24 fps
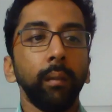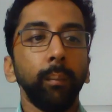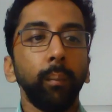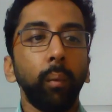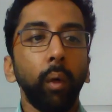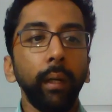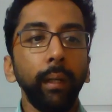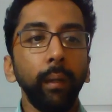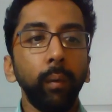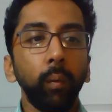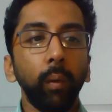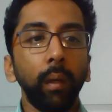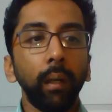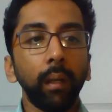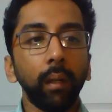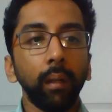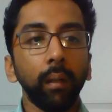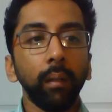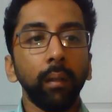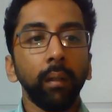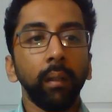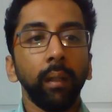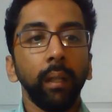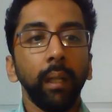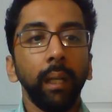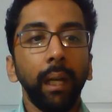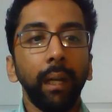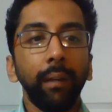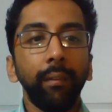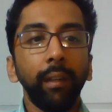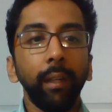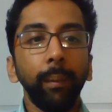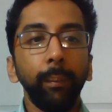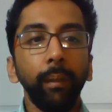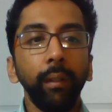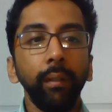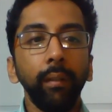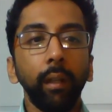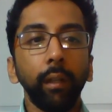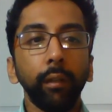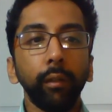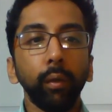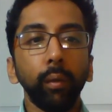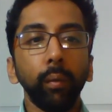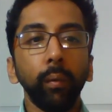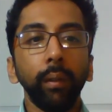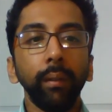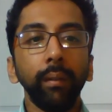Point 1. FIPs are
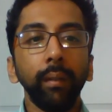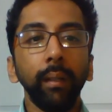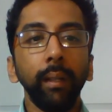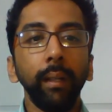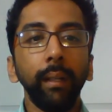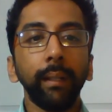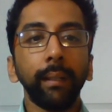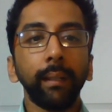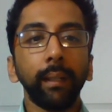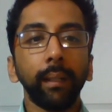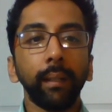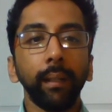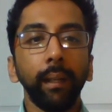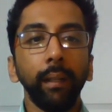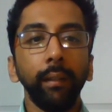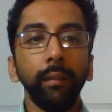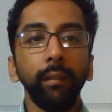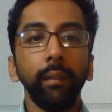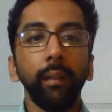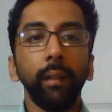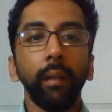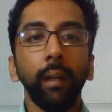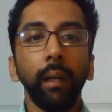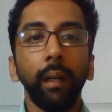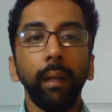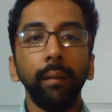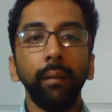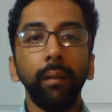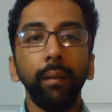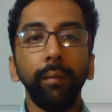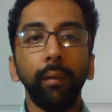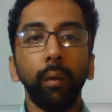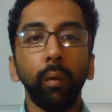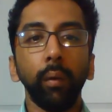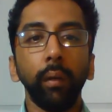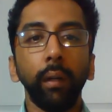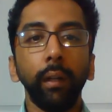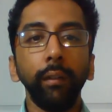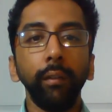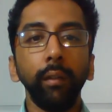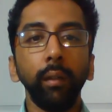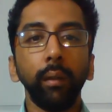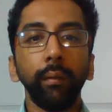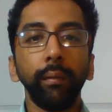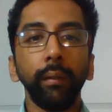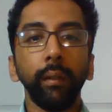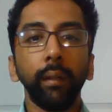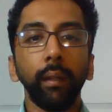universally recognized as the
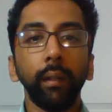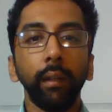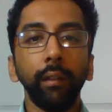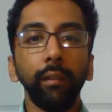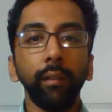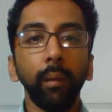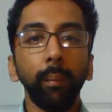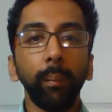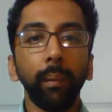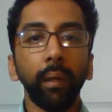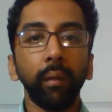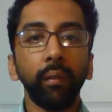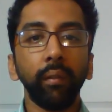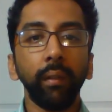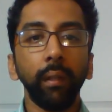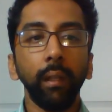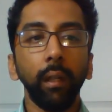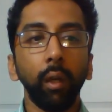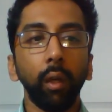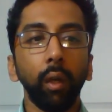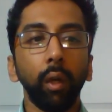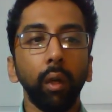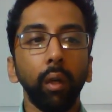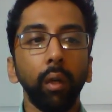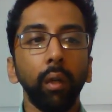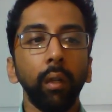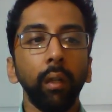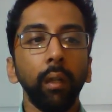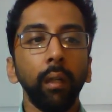foundation of international privacy law.